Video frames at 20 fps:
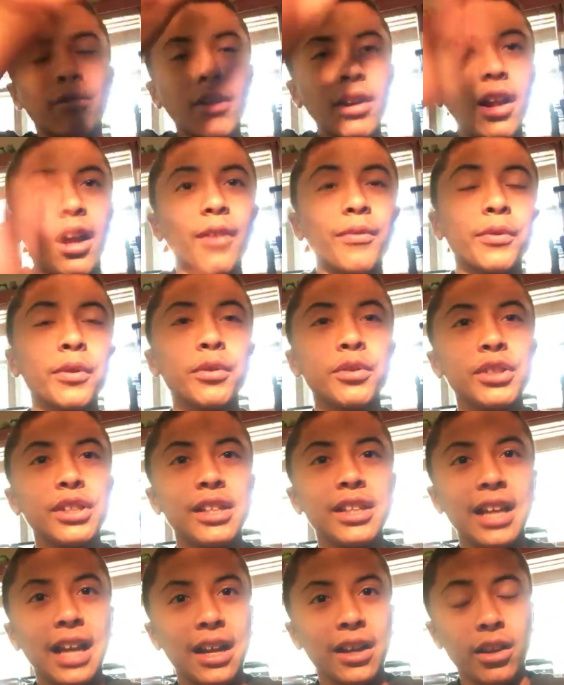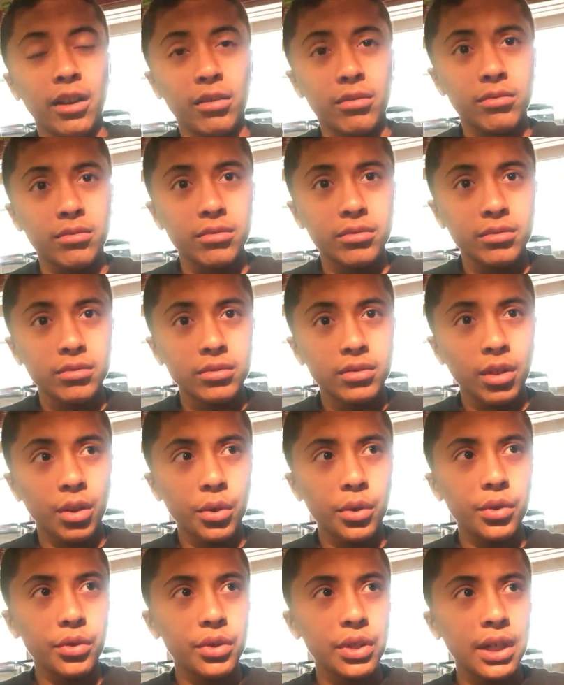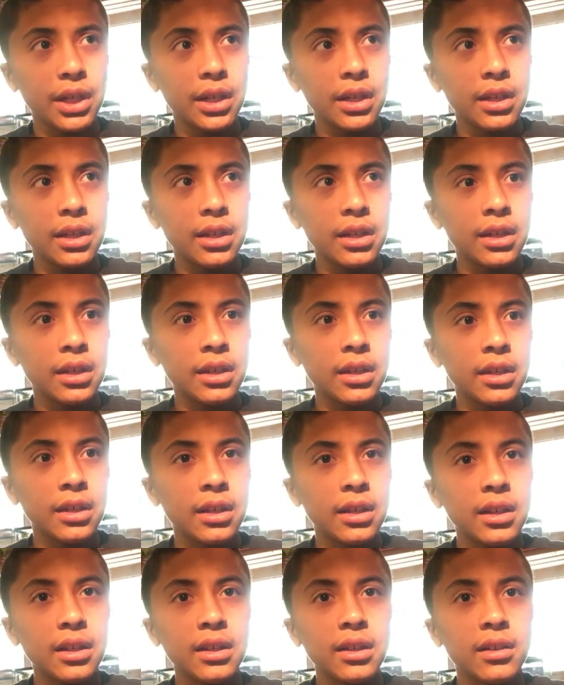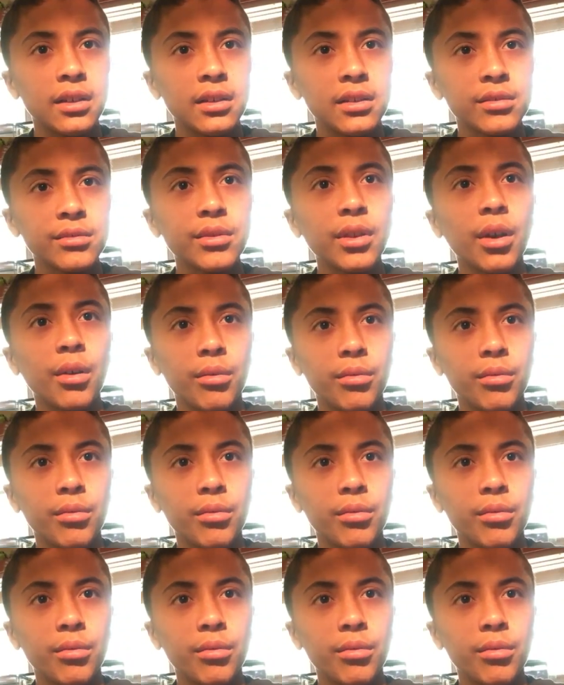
off, Gucci. Yeah, go. Go, Gucci. Go.